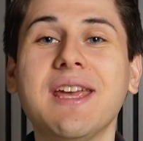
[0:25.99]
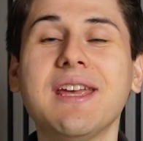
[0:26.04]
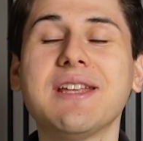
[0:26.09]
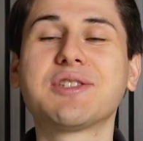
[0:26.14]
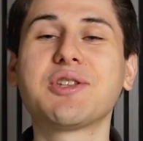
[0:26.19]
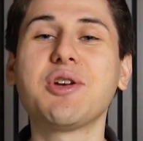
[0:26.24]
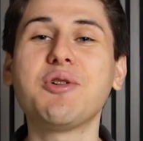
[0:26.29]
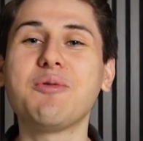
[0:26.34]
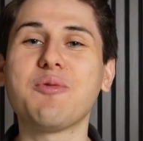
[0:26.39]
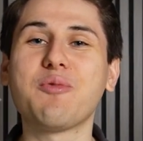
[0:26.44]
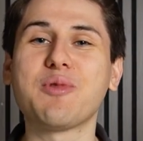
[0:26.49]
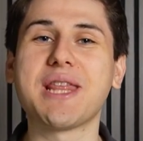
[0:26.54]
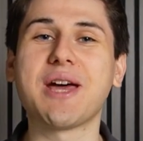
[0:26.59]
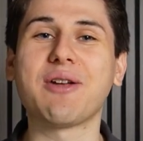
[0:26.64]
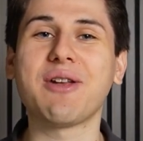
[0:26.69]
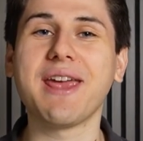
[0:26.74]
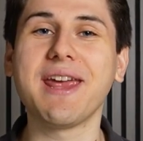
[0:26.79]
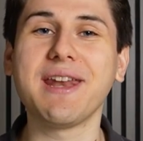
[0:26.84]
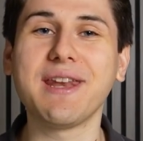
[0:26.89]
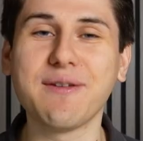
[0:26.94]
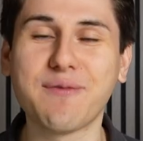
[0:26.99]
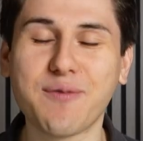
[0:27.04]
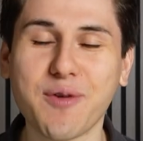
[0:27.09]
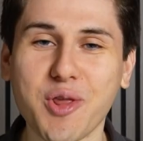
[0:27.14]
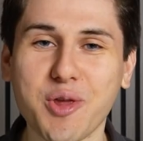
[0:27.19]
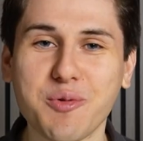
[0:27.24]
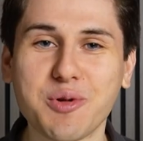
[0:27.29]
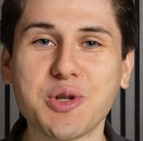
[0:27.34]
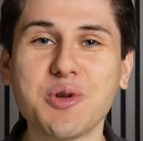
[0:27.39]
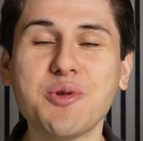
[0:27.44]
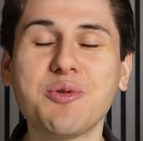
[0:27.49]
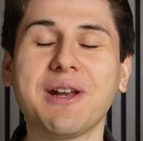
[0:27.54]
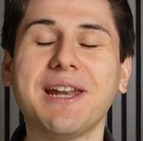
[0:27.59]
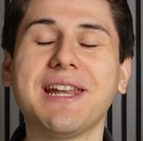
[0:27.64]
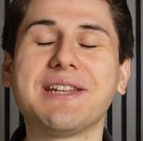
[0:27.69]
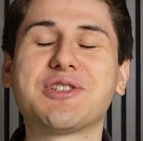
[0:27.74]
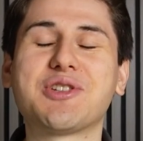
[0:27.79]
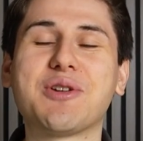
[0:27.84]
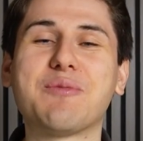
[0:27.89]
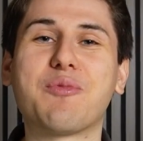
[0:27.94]
So without any further ado,
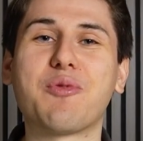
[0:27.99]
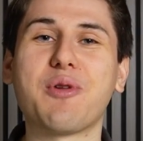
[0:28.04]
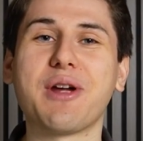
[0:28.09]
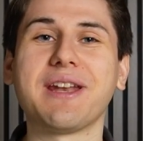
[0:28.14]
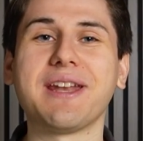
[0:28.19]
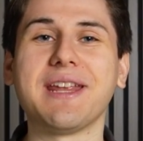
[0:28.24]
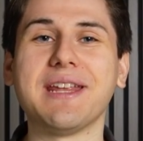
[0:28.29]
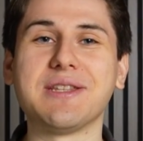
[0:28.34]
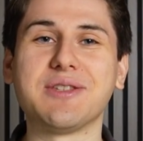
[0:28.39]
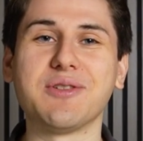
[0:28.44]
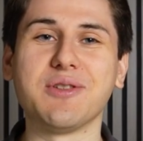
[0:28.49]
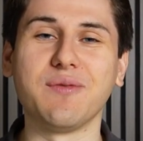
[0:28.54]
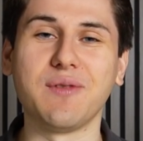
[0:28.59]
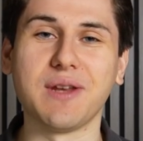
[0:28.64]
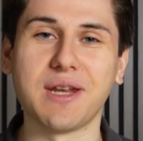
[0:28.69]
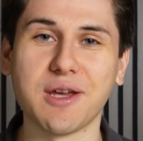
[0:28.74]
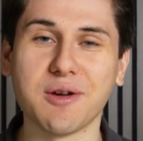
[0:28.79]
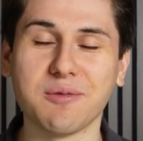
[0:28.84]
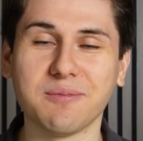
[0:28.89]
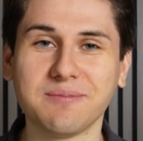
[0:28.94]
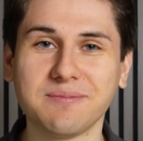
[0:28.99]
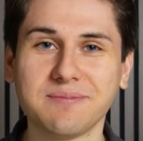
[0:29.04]
let's jump right into the video.